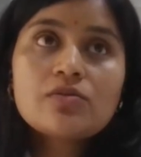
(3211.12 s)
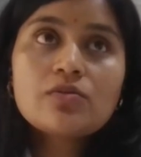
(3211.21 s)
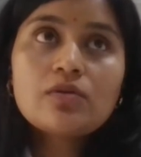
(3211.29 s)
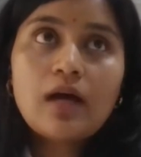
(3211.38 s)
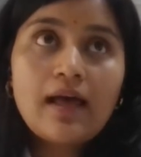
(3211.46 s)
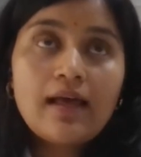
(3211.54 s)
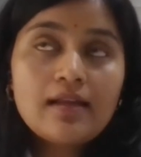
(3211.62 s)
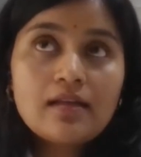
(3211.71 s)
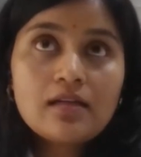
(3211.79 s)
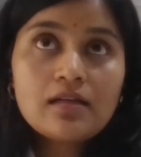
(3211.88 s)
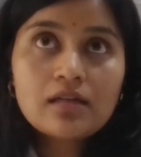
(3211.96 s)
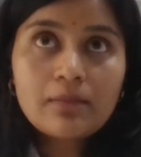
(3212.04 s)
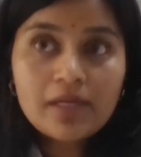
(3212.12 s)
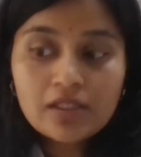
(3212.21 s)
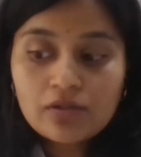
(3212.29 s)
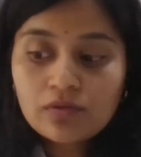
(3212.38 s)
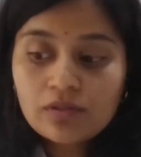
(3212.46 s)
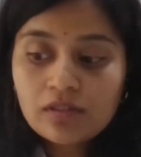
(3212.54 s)
So, and
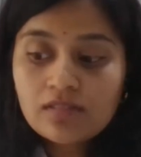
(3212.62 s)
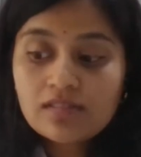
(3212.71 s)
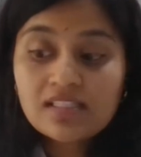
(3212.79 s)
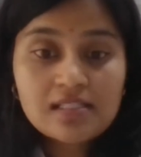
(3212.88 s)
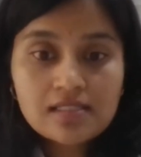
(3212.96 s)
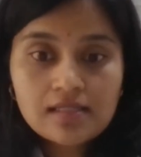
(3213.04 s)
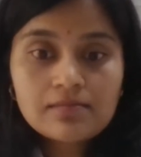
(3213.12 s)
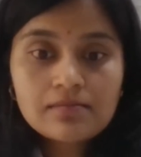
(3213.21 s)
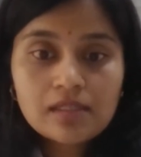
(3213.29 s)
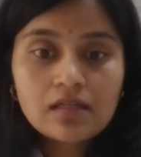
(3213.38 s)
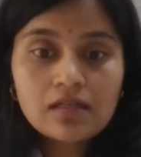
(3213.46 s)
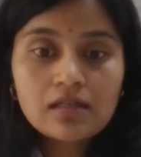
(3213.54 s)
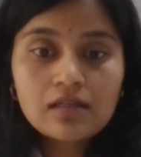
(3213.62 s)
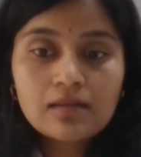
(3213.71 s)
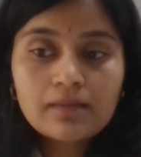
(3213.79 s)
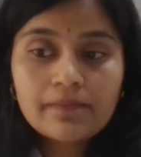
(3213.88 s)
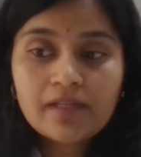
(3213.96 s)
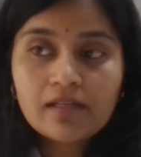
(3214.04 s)
coming to the system
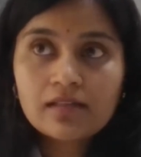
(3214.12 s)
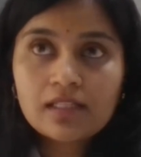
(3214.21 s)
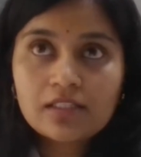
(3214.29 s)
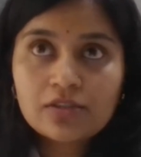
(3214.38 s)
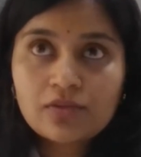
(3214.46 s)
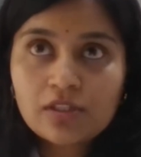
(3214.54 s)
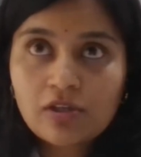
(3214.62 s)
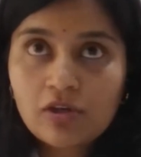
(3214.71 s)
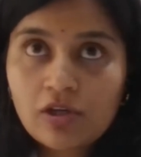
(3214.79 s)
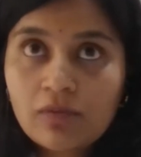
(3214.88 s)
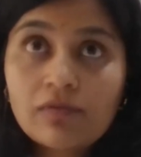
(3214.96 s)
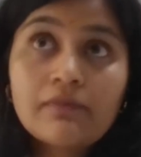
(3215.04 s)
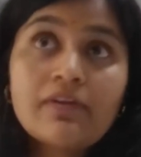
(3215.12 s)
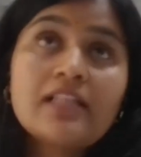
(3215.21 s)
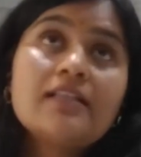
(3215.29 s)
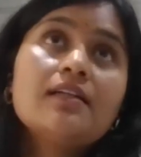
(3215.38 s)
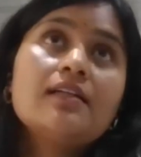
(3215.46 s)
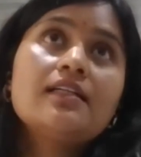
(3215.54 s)
that you are talking,
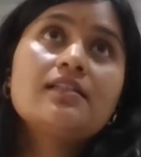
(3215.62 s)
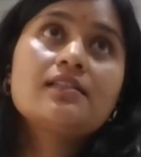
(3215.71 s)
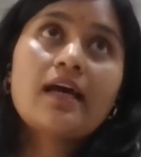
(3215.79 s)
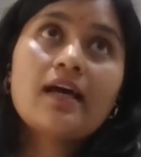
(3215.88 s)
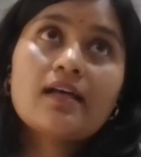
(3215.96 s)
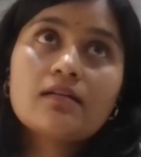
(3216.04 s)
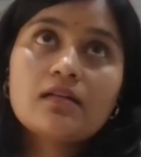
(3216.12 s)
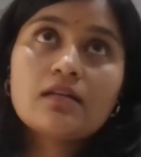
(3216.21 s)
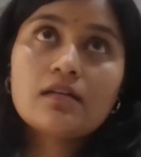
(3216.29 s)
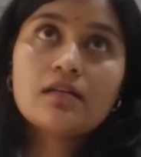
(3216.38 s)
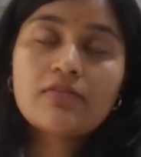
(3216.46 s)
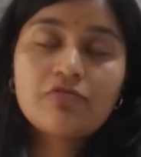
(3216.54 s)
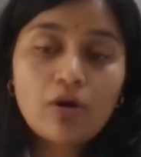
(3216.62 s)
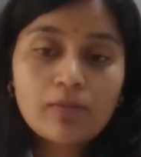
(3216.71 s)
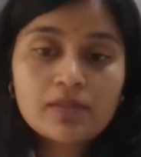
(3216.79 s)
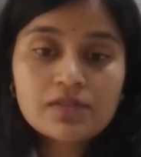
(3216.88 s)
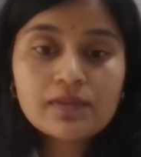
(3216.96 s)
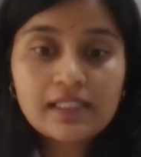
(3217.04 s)
whether it can like
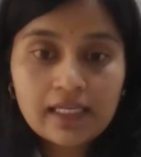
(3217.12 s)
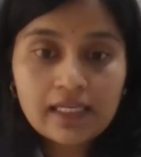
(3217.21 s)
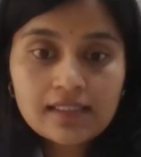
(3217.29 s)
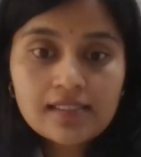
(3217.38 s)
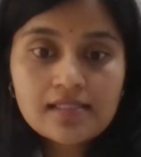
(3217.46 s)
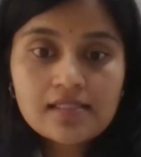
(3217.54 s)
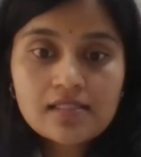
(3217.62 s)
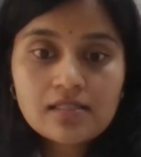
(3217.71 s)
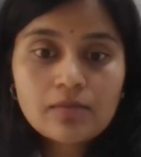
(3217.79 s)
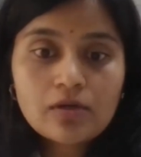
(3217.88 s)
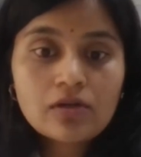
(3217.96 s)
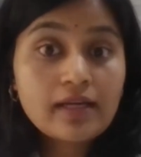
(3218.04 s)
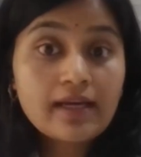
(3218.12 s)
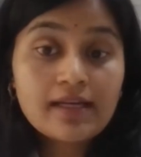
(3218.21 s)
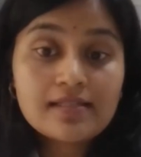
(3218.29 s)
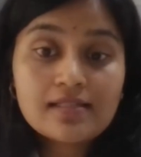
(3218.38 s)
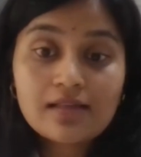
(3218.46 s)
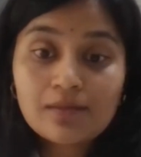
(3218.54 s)
farmers will take the system or not.
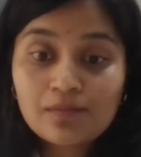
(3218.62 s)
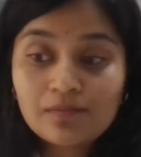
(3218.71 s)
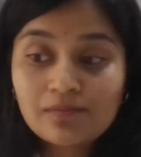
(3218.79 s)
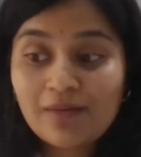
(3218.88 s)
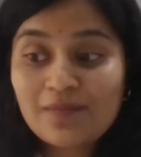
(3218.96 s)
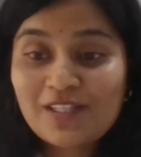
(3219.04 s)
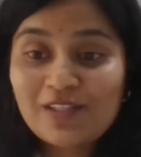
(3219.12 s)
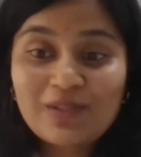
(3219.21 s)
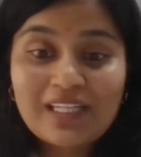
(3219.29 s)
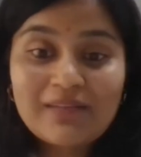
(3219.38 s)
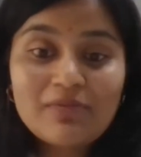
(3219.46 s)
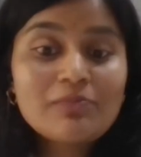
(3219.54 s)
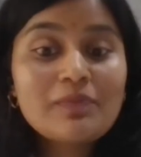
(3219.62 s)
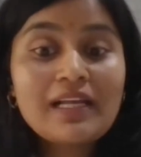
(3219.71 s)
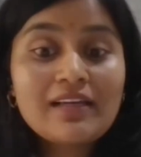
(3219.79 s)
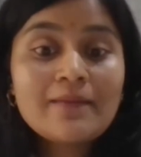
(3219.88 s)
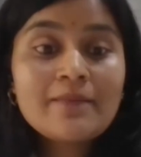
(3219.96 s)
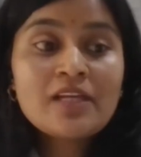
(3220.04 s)
Yes, absolutely.
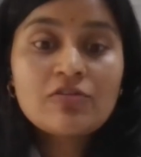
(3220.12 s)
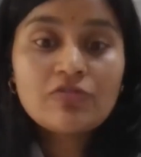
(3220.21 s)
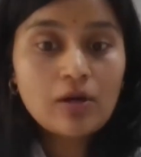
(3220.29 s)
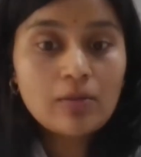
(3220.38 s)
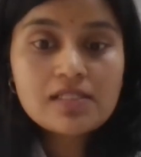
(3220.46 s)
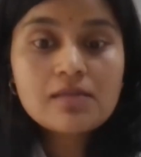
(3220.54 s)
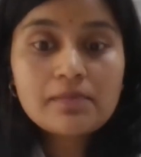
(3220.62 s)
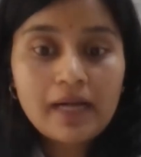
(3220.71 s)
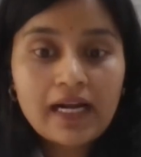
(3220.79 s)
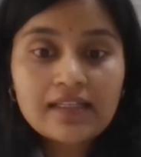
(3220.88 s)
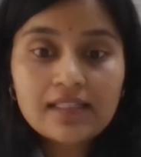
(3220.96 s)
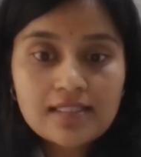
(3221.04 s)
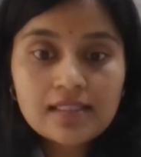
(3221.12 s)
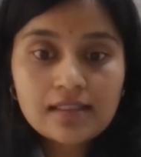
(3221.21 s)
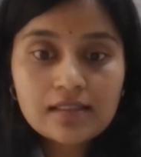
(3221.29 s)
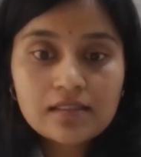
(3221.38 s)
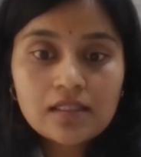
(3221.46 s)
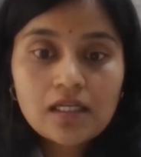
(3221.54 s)
Like farmers are
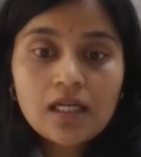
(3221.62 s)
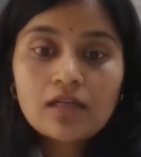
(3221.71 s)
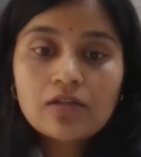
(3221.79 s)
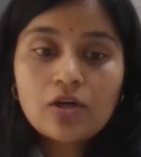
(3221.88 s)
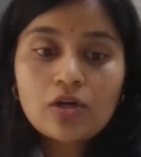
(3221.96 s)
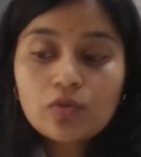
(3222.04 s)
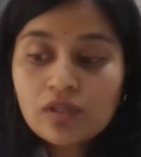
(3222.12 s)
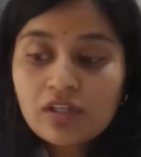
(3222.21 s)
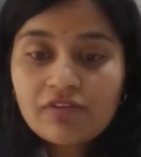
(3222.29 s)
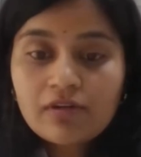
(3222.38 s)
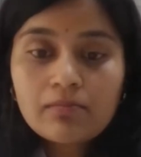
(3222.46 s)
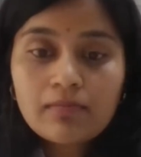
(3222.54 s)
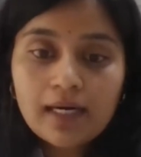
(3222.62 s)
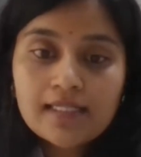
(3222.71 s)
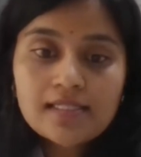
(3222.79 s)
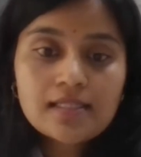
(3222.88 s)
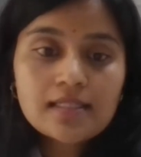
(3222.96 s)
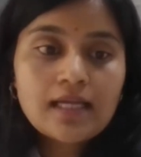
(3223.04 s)
practicing it. Not only from my
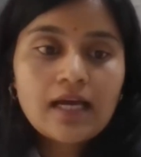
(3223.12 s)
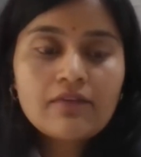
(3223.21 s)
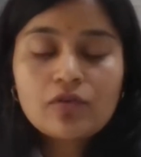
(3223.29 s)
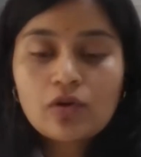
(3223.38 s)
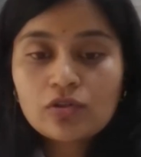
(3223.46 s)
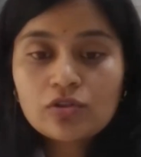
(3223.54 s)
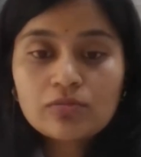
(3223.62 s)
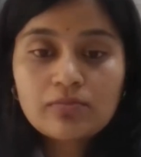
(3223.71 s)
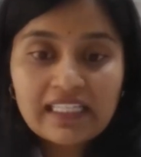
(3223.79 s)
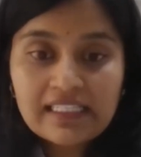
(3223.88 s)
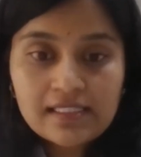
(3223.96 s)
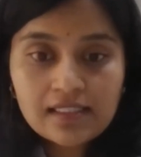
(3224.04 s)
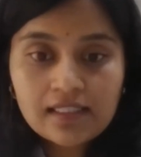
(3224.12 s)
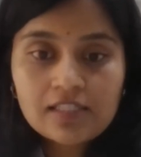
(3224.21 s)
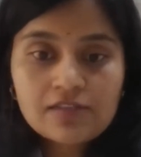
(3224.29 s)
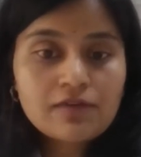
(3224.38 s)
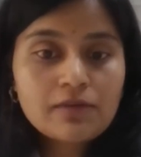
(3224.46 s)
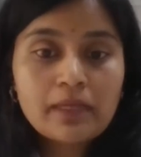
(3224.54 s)
study, I have gone through many
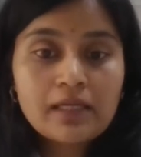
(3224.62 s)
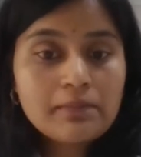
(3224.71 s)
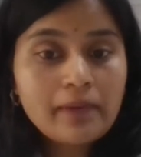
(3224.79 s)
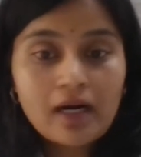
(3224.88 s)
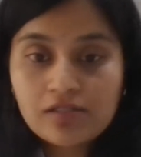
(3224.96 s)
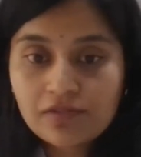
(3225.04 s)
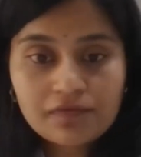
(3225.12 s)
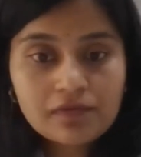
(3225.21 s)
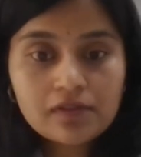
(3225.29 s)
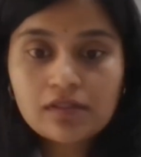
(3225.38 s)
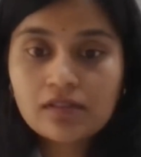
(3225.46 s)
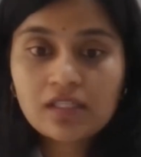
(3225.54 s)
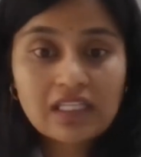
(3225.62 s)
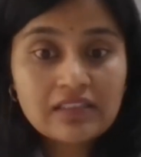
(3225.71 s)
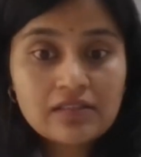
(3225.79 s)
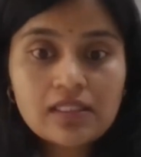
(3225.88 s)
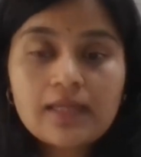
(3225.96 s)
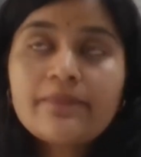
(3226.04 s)
studies from many parts of the
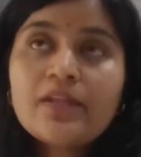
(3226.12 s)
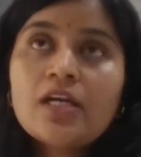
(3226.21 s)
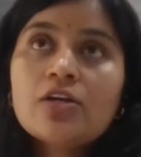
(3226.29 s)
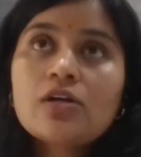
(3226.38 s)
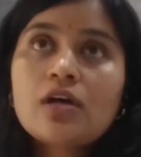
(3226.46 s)
country,